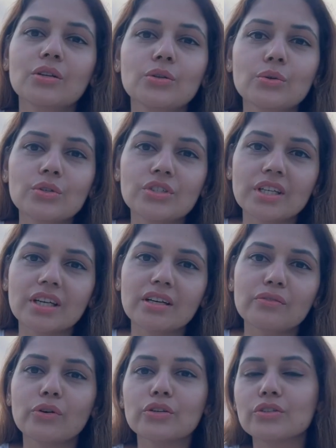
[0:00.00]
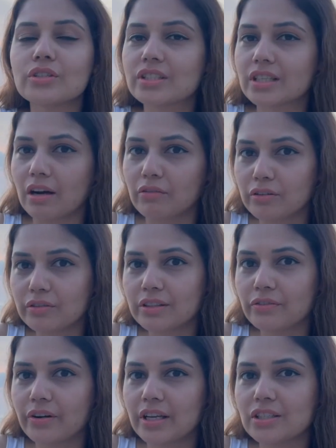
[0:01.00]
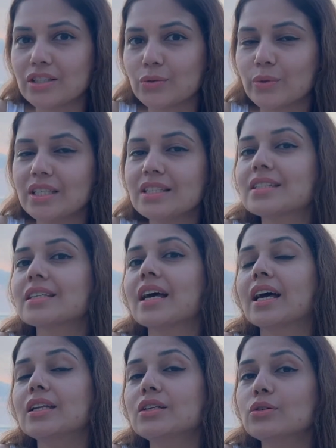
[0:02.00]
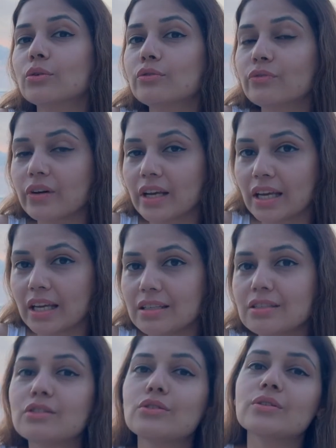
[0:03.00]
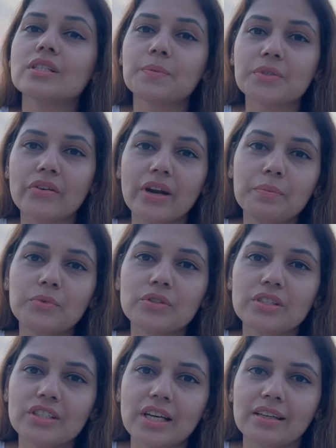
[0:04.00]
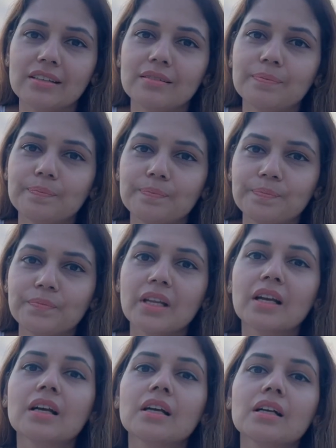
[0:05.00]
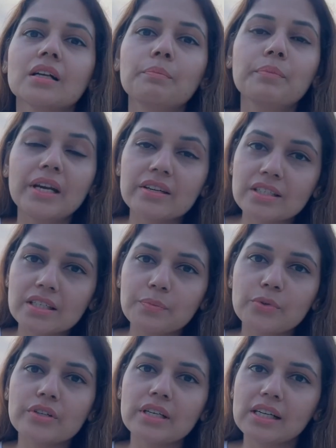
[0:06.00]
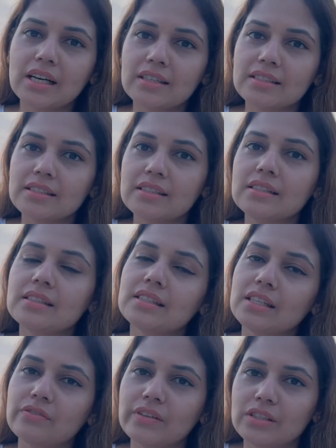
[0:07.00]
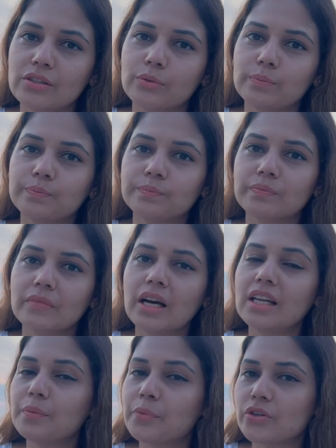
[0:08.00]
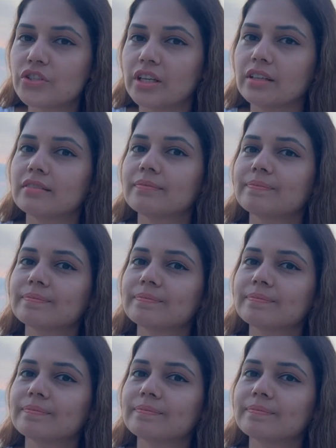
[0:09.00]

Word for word: Do share what you discover with French Tweets and don't forget to subscribe to the channel. Merci pour regarder cette vidéo. À la prochaine.